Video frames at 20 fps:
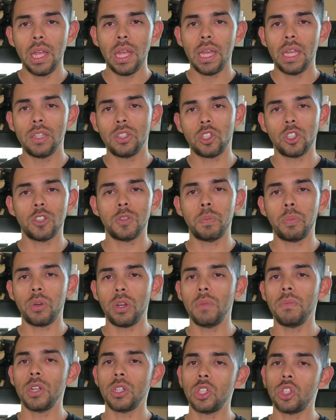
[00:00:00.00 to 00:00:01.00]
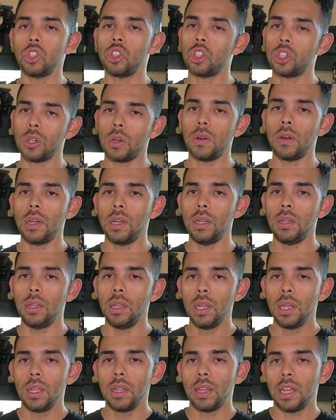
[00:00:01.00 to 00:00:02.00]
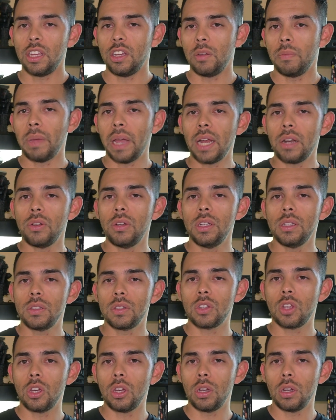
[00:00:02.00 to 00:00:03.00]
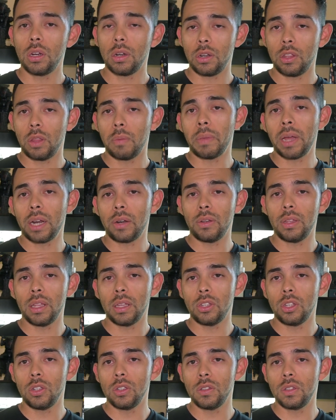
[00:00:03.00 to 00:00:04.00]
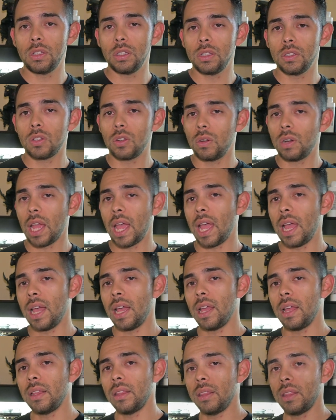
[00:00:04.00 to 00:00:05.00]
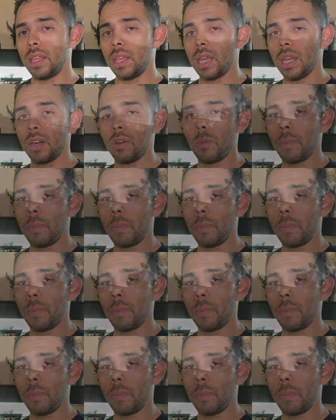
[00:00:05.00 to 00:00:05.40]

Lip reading: is just pretty much ensuring that your battery is good, or the battery that you're using is good, and the inner